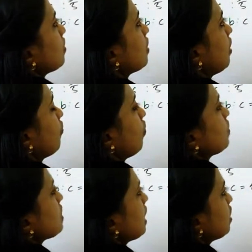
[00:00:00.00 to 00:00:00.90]
3
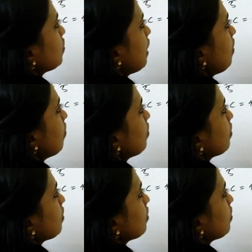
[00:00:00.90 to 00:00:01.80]
4s are 12,
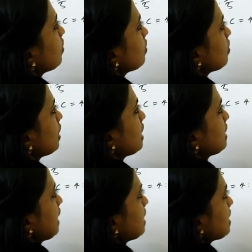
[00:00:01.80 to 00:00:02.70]
3
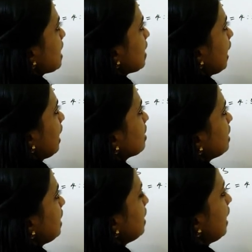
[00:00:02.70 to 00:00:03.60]
6 are
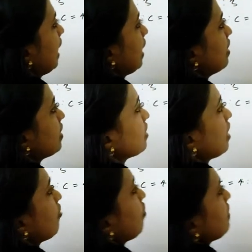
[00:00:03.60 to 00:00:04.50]
18, and
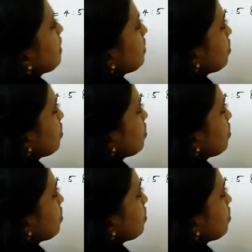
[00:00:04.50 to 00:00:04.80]
3 5s are.